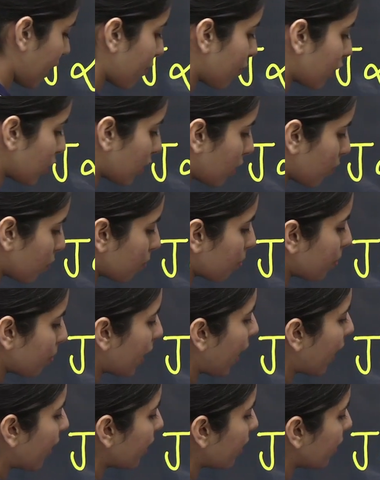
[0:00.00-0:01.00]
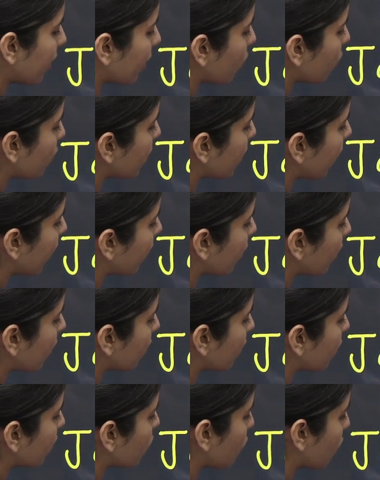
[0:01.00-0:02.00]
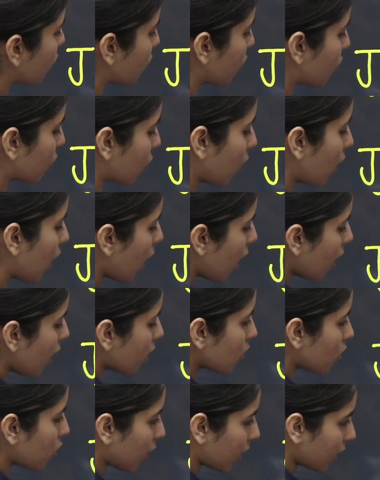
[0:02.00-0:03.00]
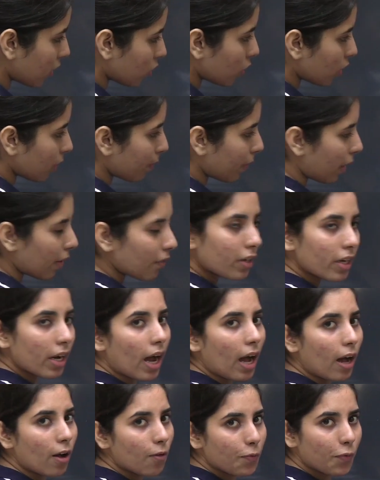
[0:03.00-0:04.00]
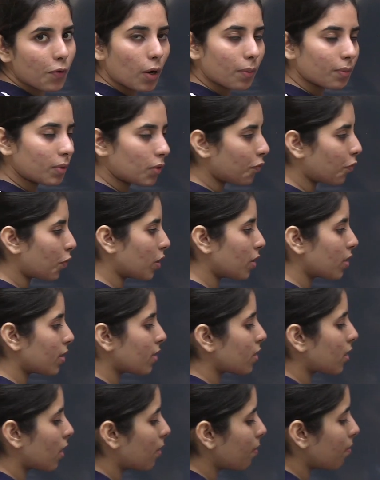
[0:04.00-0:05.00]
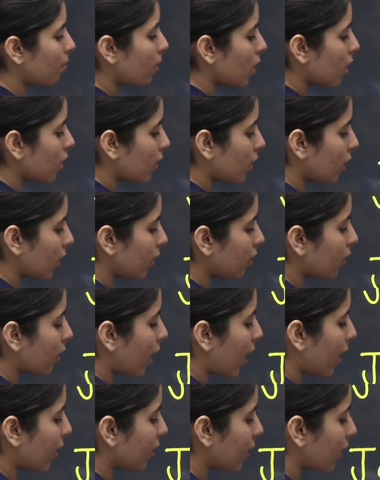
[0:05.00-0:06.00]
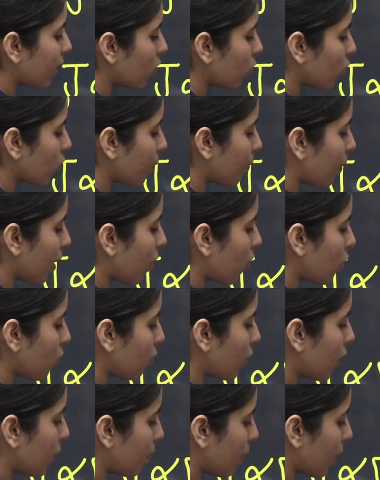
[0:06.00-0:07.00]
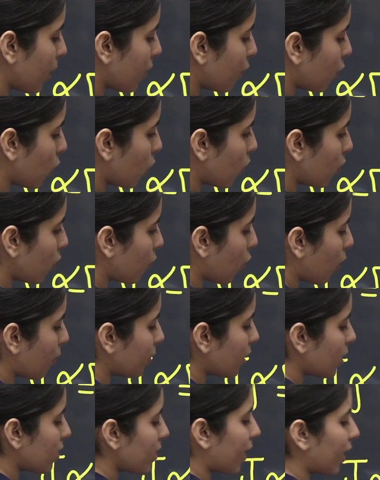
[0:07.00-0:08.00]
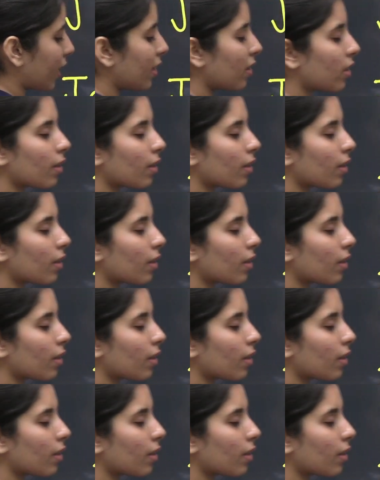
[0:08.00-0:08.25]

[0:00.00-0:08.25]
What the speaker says: everything behind it will get clear to you too. So E to the power half from the first term. Clear? And e to the power 1 by 4 from the second